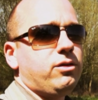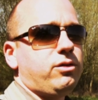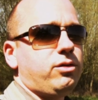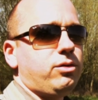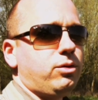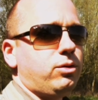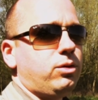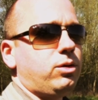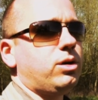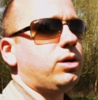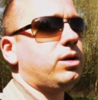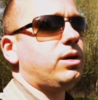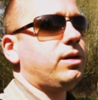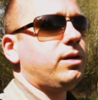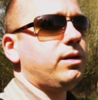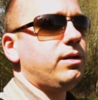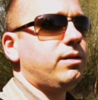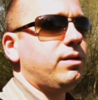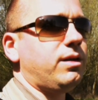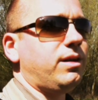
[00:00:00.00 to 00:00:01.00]
to
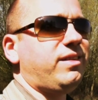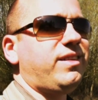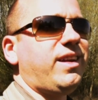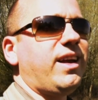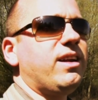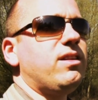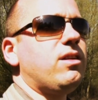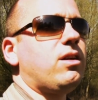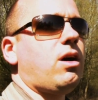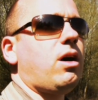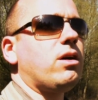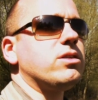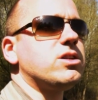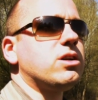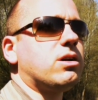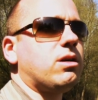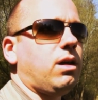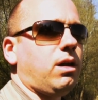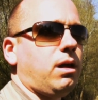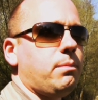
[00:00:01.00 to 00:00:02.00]
the
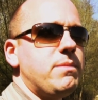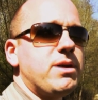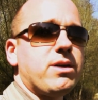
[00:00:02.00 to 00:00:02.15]
technological